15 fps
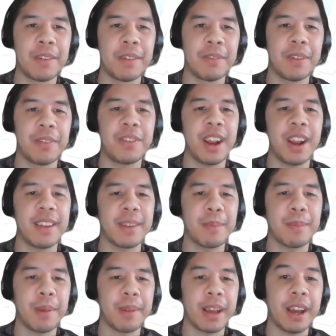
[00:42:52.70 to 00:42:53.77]
with GIS and
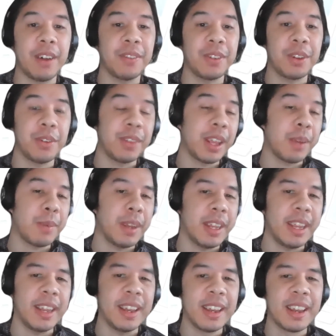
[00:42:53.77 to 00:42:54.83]
public health do you think we
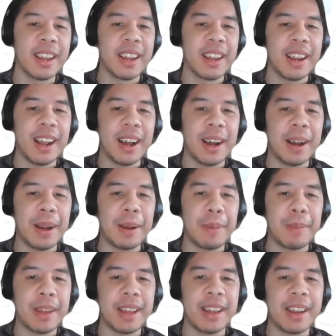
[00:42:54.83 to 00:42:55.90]
need?
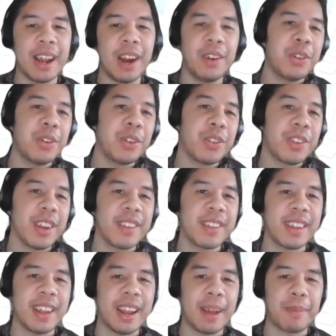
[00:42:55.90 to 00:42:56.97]
And how do you suggest
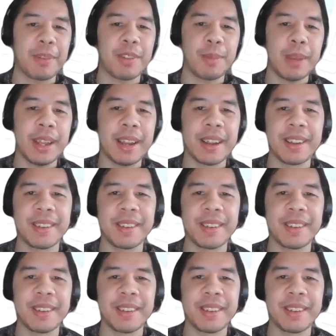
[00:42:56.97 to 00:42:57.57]
getting up to speed?